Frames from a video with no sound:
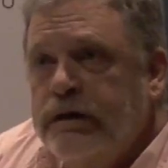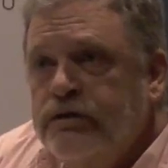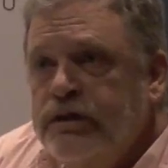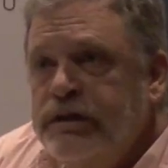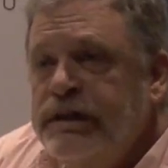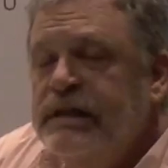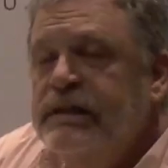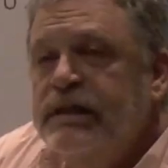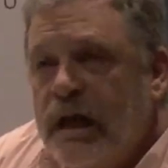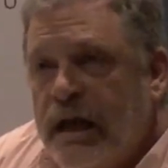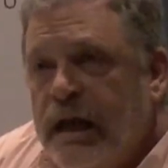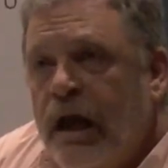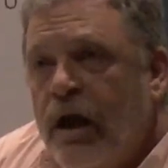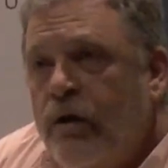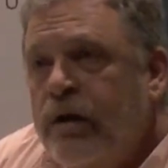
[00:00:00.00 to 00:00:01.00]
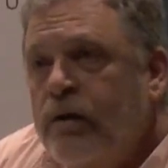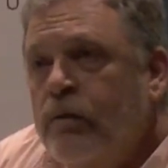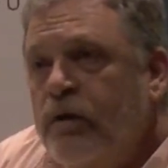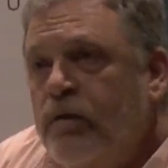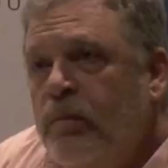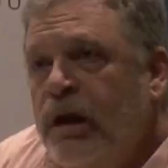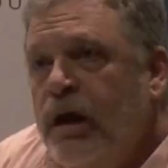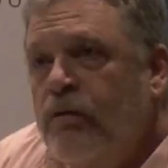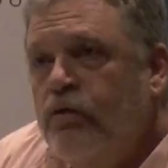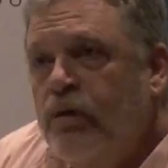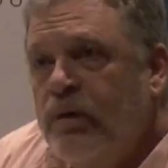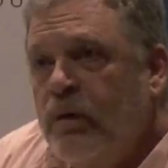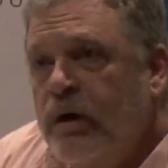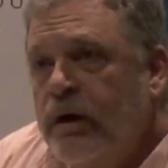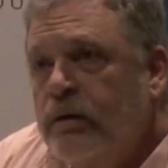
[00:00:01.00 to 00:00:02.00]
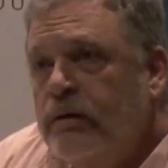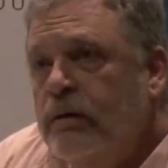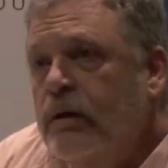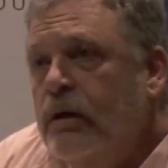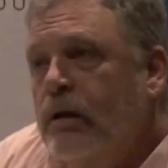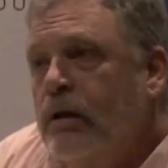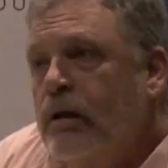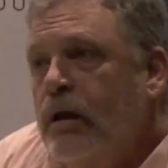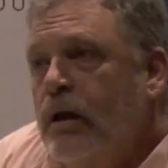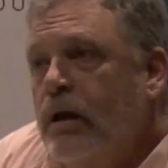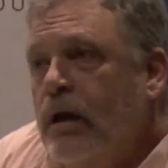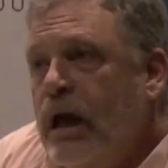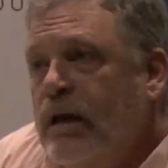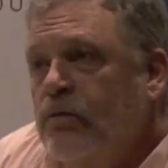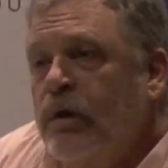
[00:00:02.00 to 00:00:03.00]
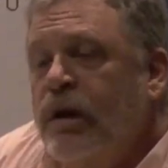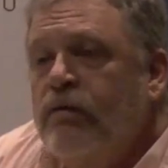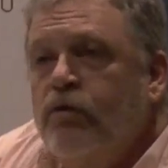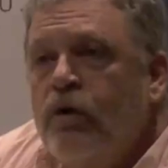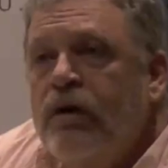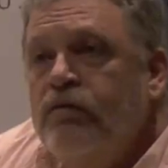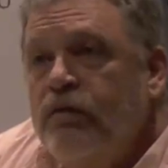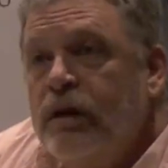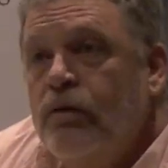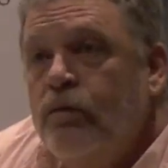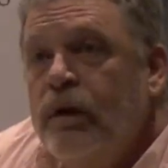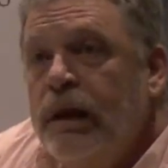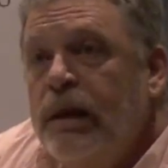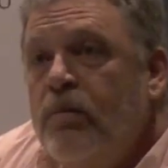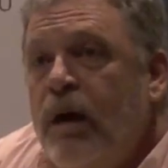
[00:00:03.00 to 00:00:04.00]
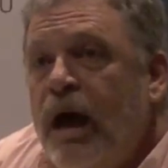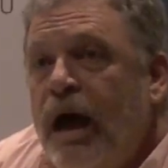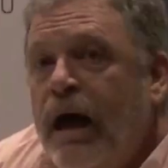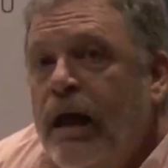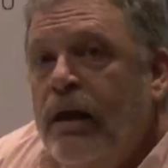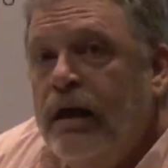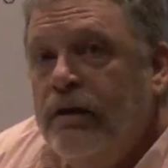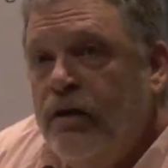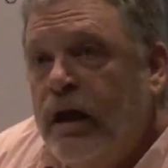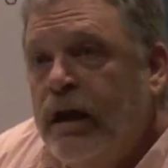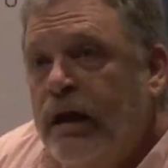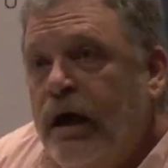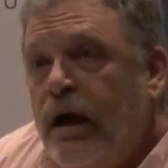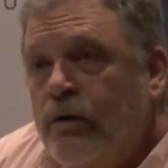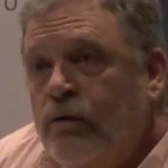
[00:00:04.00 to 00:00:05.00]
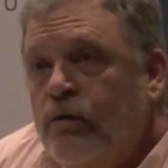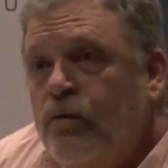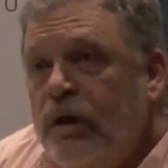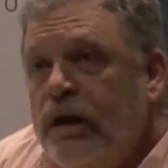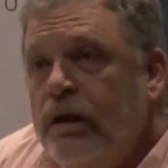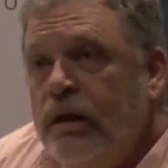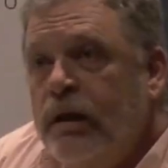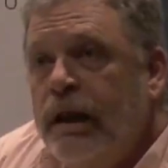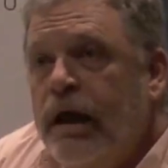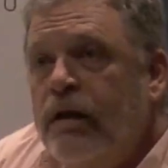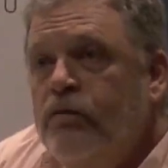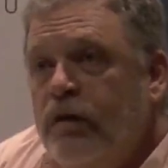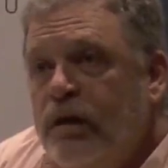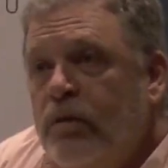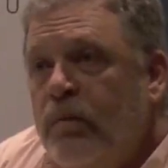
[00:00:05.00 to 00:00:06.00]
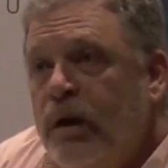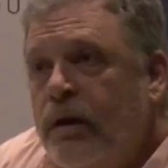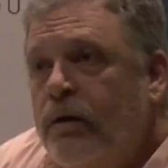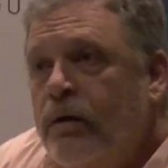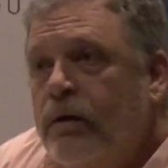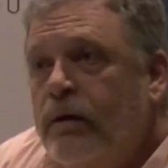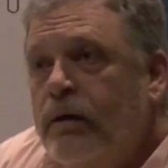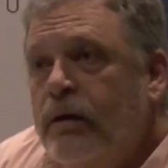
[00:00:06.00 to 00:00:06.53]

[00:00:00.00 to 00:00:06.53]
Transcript: And she says, I carry it with me everywhere. And whenever I feel really bad, I take it out and read it and I feel better.